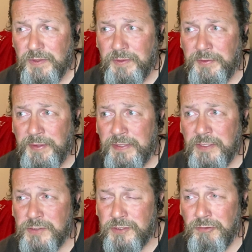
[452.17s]
the thing
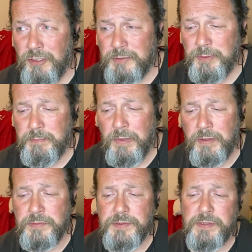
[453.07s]
that strikes me
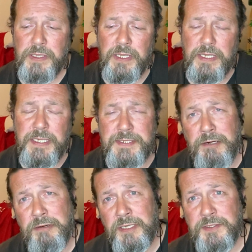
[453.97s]
most is
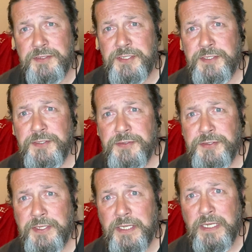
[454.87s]
our
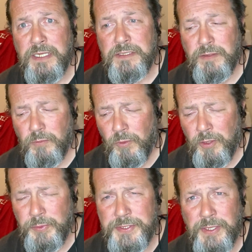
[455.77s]
inconsistency. It's like, why
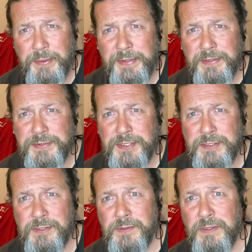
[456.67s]
are we so
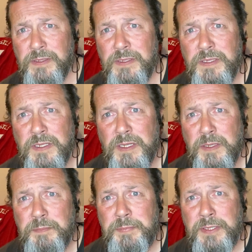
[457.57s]
inconsistent?
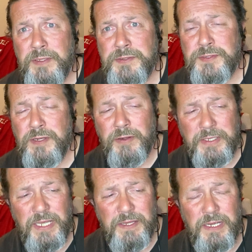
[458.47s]
Because I
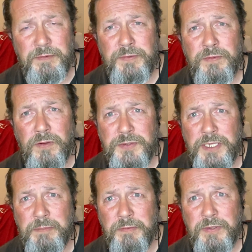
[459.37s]
get that if you've got a
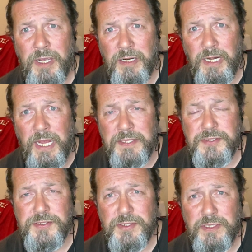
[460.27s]
team of young
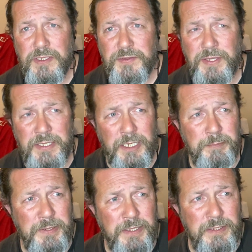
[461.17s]
lads, they're going to
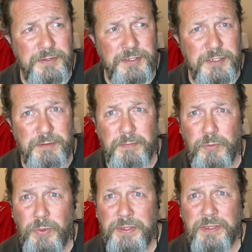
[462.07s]
be inconsistent.
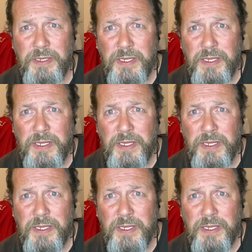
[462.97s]
But when